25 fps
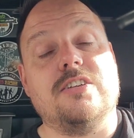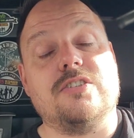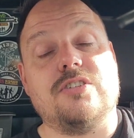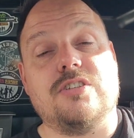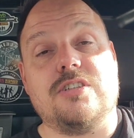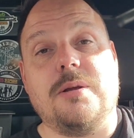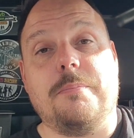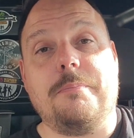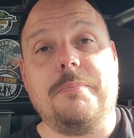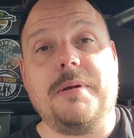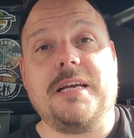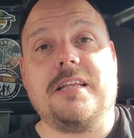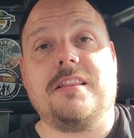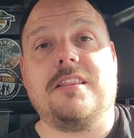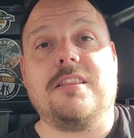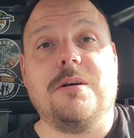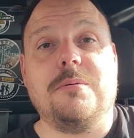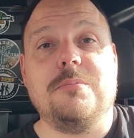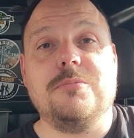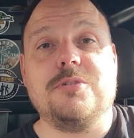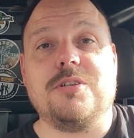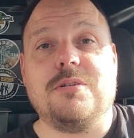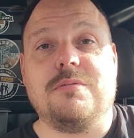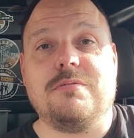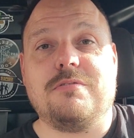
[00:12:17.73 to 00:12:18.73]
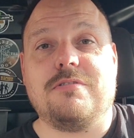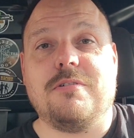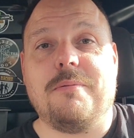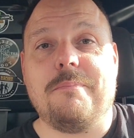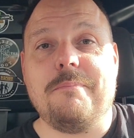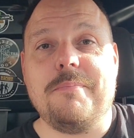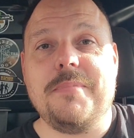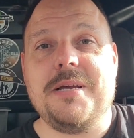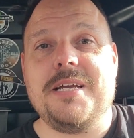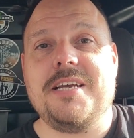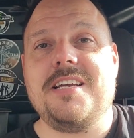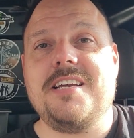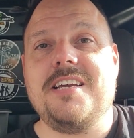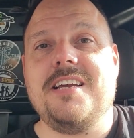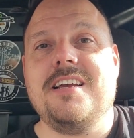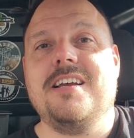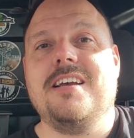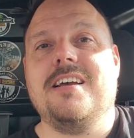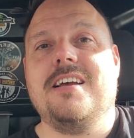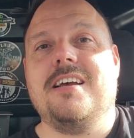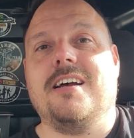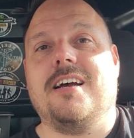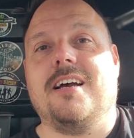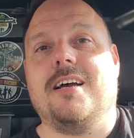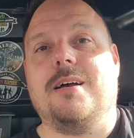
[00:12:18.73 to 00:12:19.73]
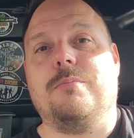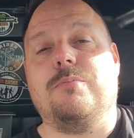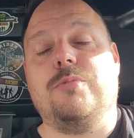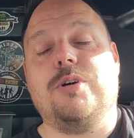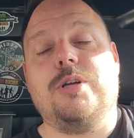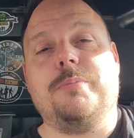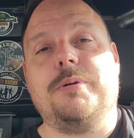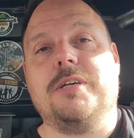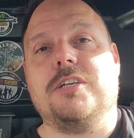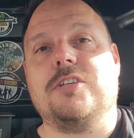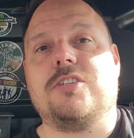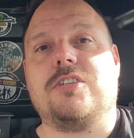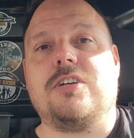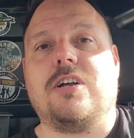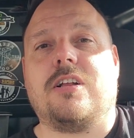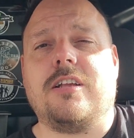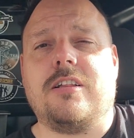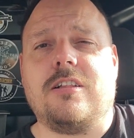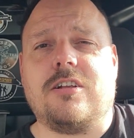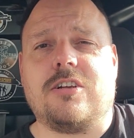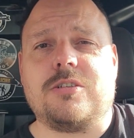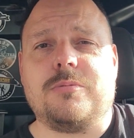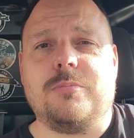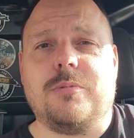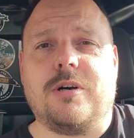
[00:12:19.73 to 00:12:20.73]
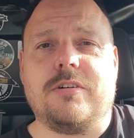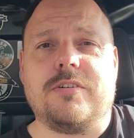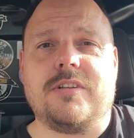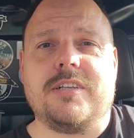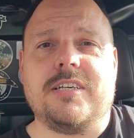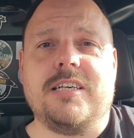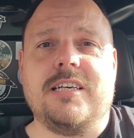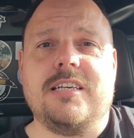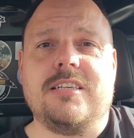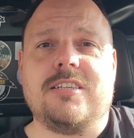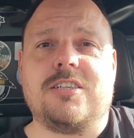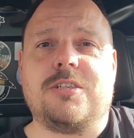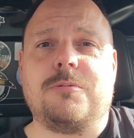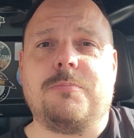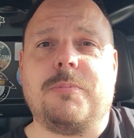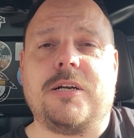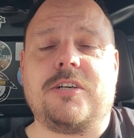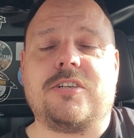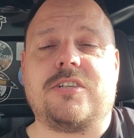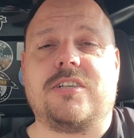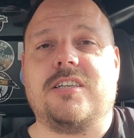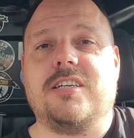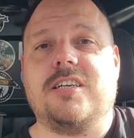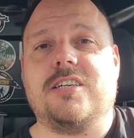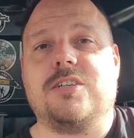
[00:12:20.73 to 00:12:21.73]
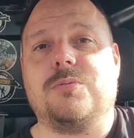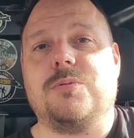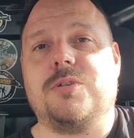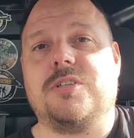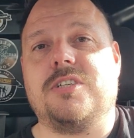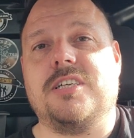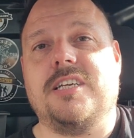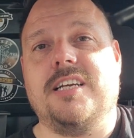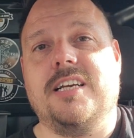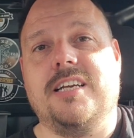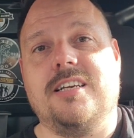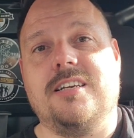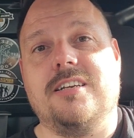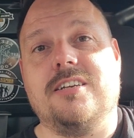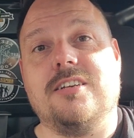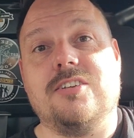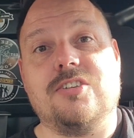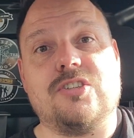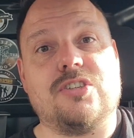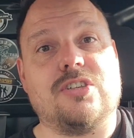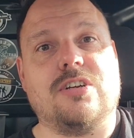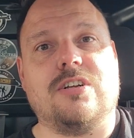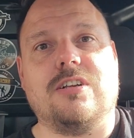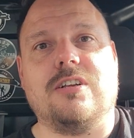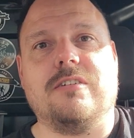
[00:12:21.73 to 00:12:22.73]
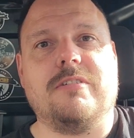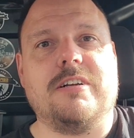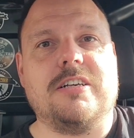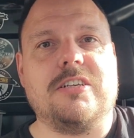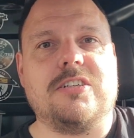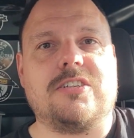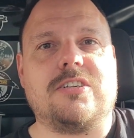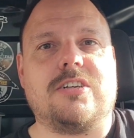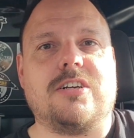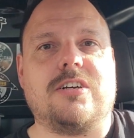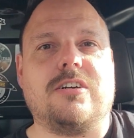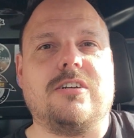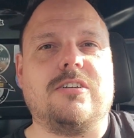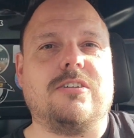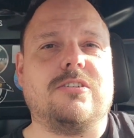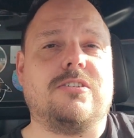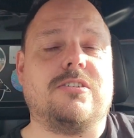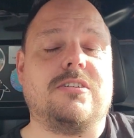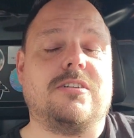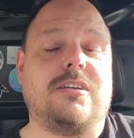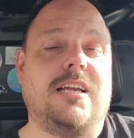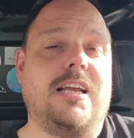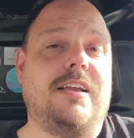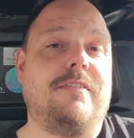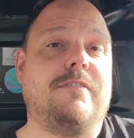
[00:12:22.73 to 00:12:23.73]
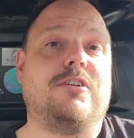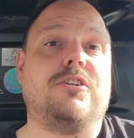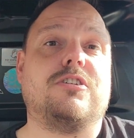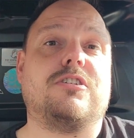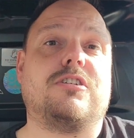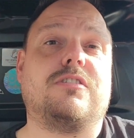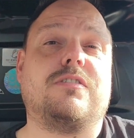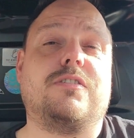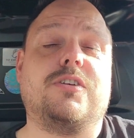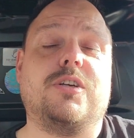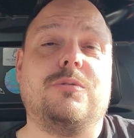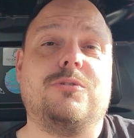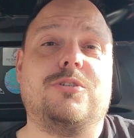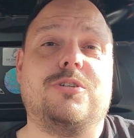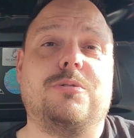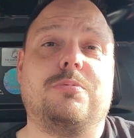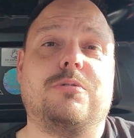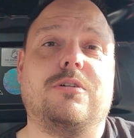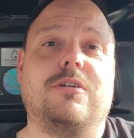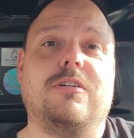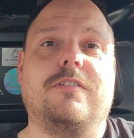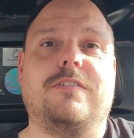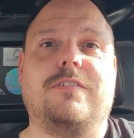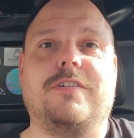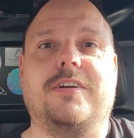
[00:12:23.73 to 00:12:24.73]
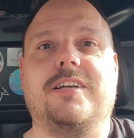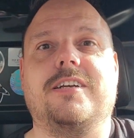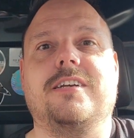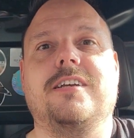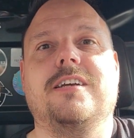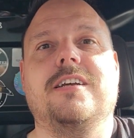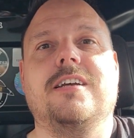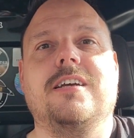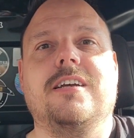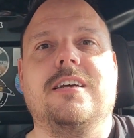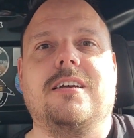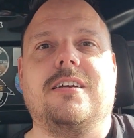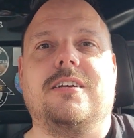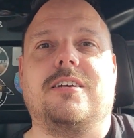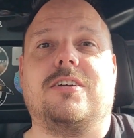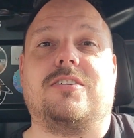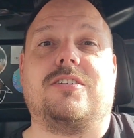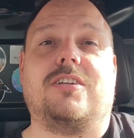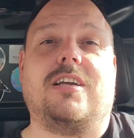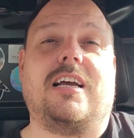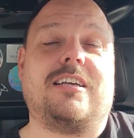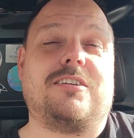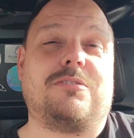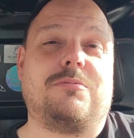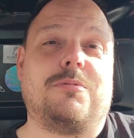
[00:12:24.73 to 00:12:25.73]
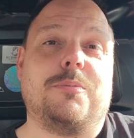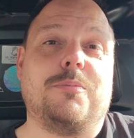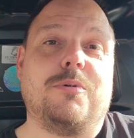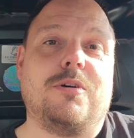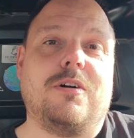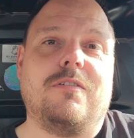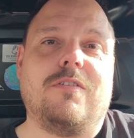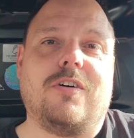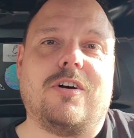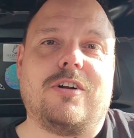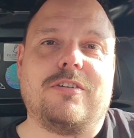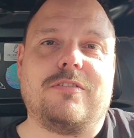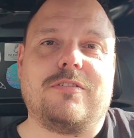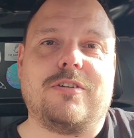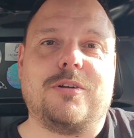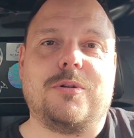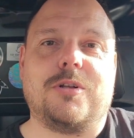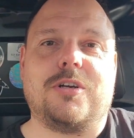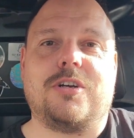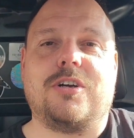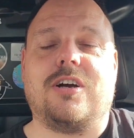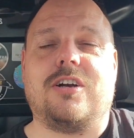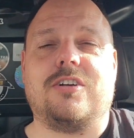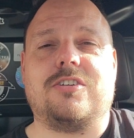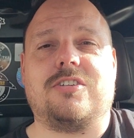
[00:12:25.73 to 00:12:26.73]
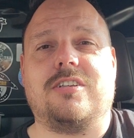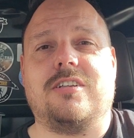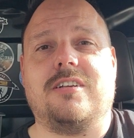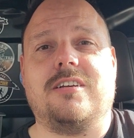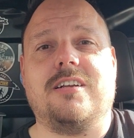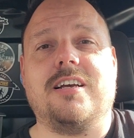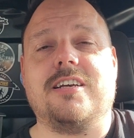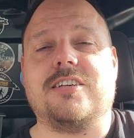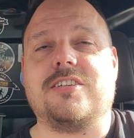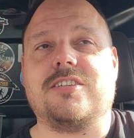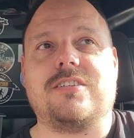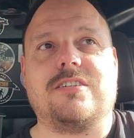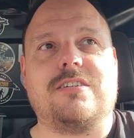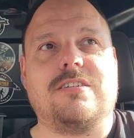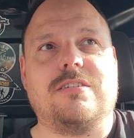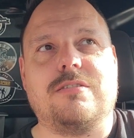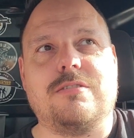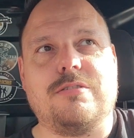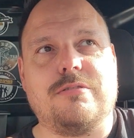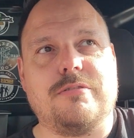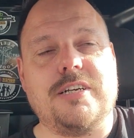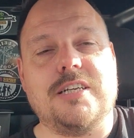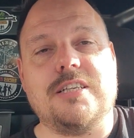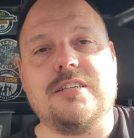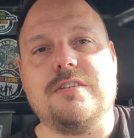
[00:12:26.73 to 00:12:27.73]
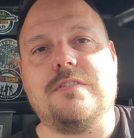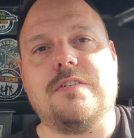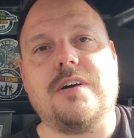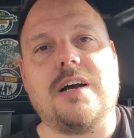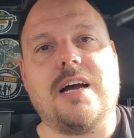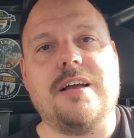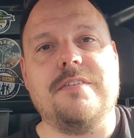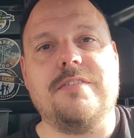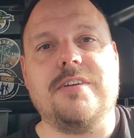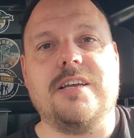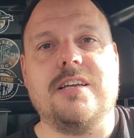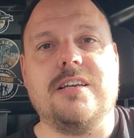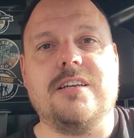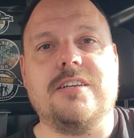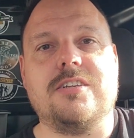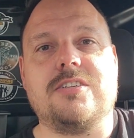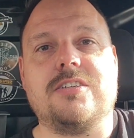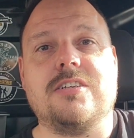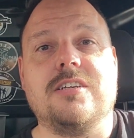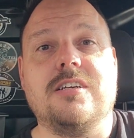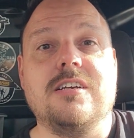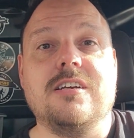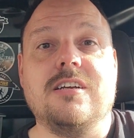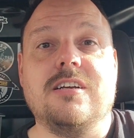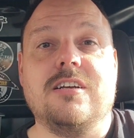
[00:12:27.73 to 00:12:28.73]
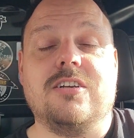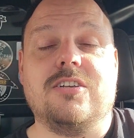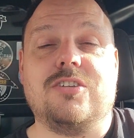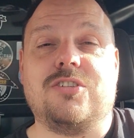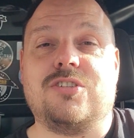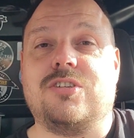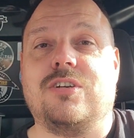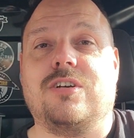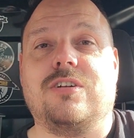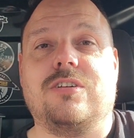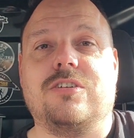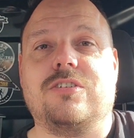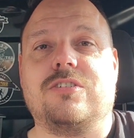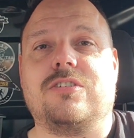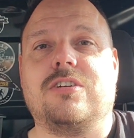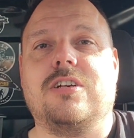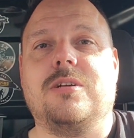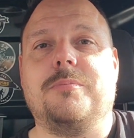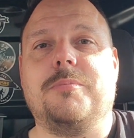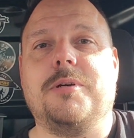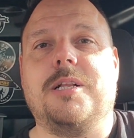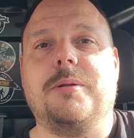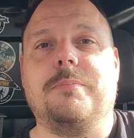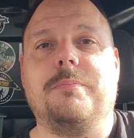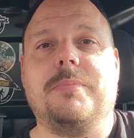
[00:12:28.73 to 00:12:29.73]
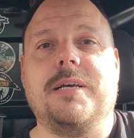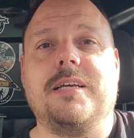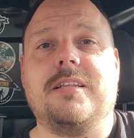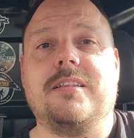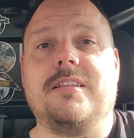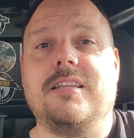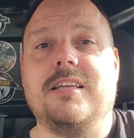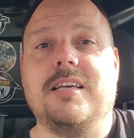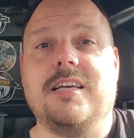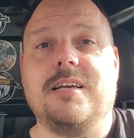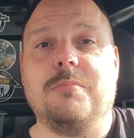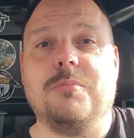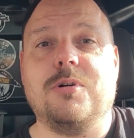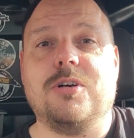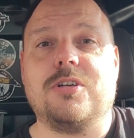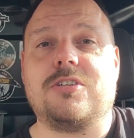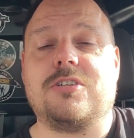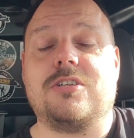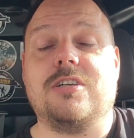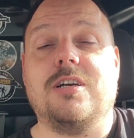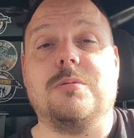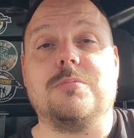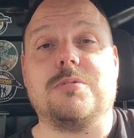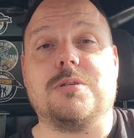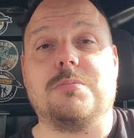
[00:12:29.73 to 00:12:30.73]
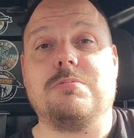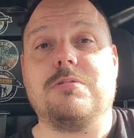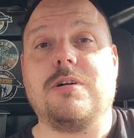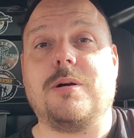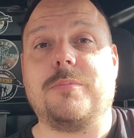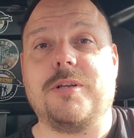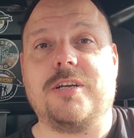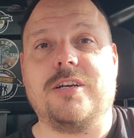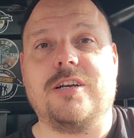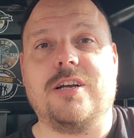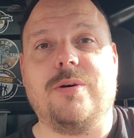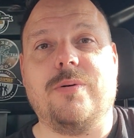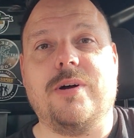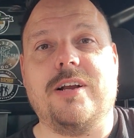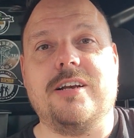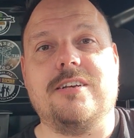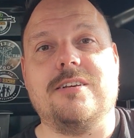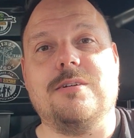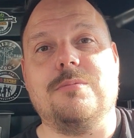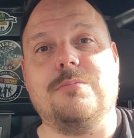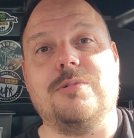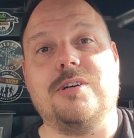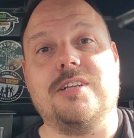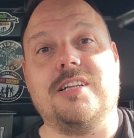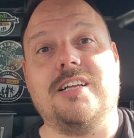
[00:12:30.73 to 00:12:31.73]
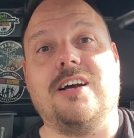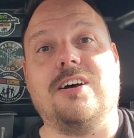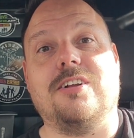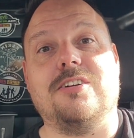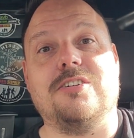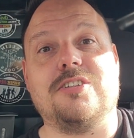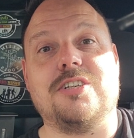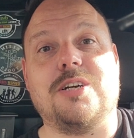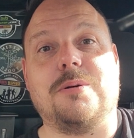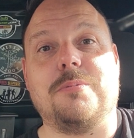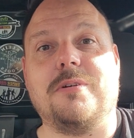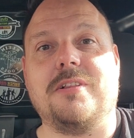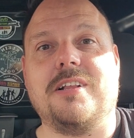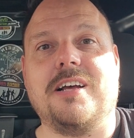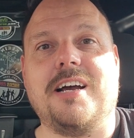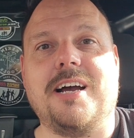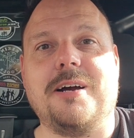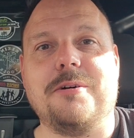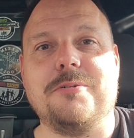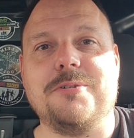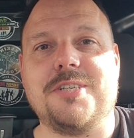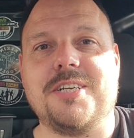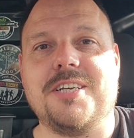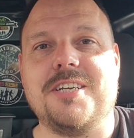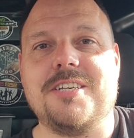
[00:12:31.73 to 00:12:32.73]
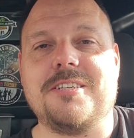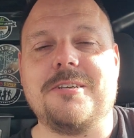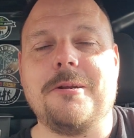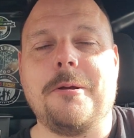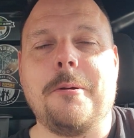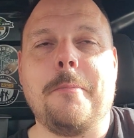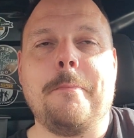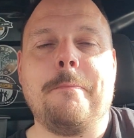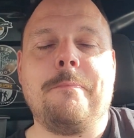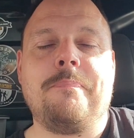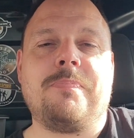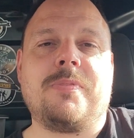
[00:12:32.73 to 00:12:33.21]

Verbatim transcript: So it's a big thumbs up from me, and we'll be installing lots more of these, especially as we're seeing solar installs, even just future proofing, because as we move on through the course of the next three to five years, solar's going to be the big thing. Most homes are probably going to end up with it on top of the houses.